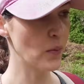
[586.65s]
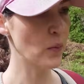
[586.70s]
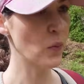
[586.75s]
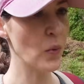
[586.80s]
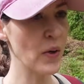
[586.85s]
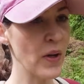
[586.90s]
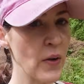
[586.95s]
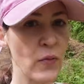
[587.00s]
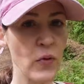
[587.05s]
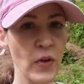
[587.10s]

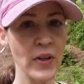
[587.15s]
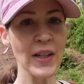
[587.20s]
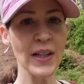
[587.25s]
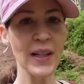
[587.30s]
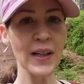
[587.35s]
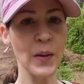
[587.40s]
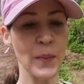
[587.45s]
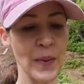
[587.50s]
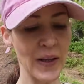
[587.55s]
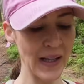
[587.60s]
we're running a
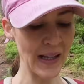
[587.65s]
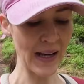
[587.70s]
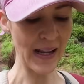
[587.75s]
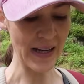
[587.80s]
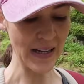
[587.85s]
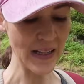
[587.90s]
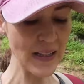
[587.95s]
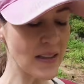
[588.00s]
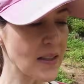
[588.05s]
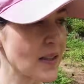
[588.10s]
little bit
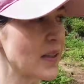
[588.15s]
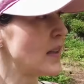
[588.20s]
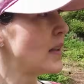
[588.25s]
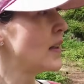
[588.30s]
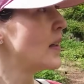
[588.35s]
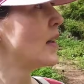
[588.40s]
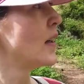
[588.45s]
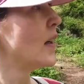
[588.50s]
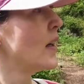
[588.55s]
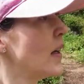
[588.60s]
late,
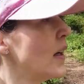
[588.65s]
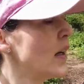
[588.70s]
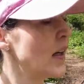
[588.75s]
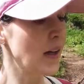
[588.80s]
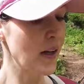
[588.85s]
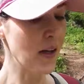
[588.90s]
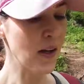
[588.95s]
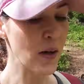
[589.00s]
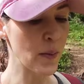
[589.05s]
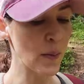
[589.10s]

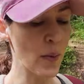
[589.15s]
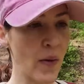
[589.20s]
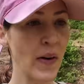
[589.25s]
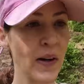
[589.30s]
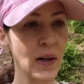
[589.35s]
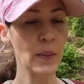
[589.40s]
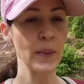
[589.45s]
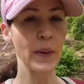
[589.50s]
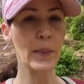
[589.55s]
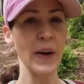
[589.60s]
or a
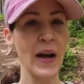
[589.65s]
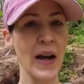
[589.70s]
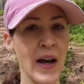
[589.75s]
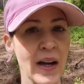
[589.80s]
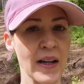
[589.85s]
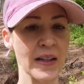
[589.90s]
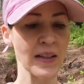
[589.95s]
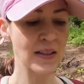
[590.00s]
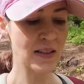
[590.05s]
little bit behind